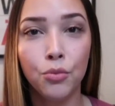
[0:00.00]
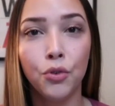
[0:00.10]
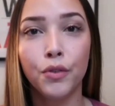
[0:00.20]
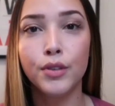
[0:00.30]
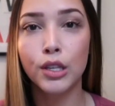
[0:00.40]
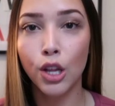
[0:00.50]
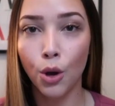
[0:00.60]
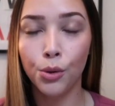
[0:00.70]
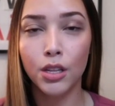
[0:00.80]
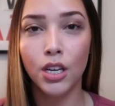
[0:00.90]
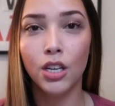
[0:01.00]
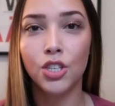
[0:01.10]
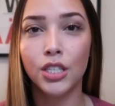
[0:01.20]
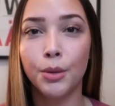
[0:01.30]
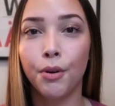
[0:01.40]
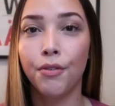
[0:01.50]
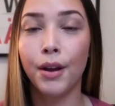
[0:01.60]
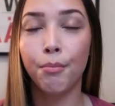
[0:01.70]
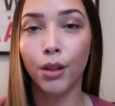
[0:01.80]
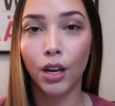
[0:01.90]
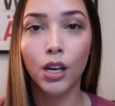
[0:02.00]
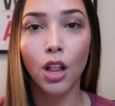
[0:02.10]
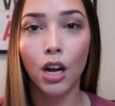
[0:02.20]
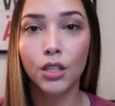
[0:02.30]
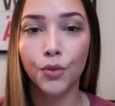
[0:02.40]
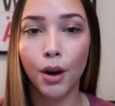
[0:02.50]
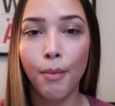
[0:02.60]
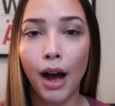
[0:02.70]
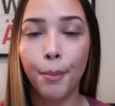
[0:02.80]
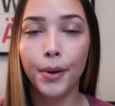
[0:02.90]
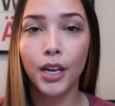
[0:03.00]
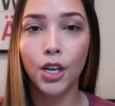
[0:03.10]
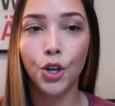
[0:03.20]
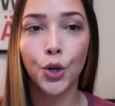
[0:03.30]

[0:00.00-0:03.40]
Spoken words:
move slowly just to prevent blood clots from happening.